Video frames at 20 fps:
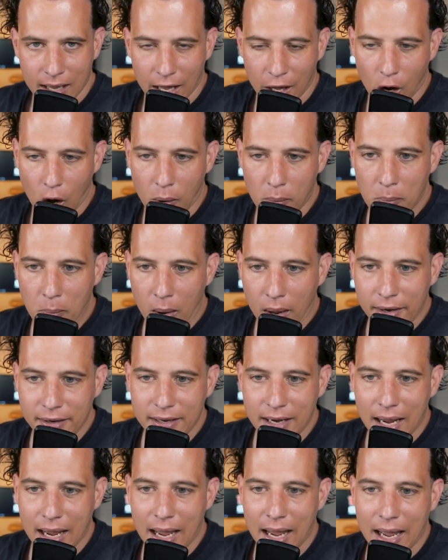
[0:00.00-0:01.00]
And on
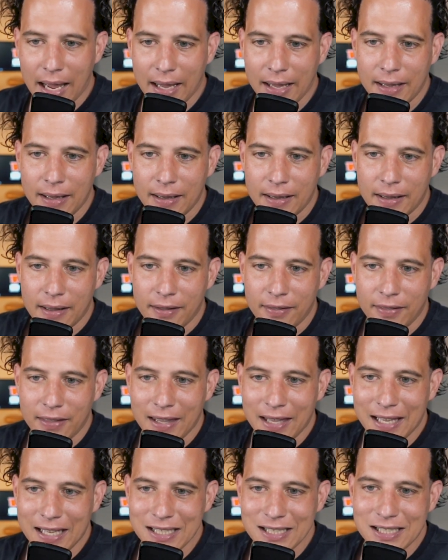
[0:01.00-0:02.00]
Monday,
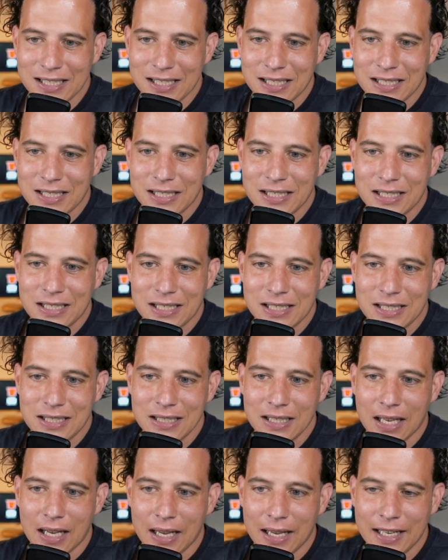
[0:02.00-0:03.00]

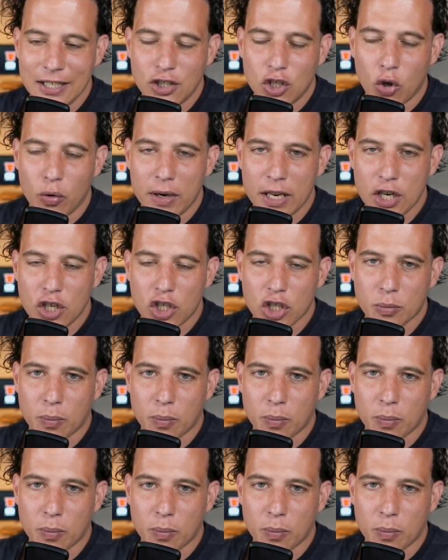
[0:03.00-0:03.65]
Indonesia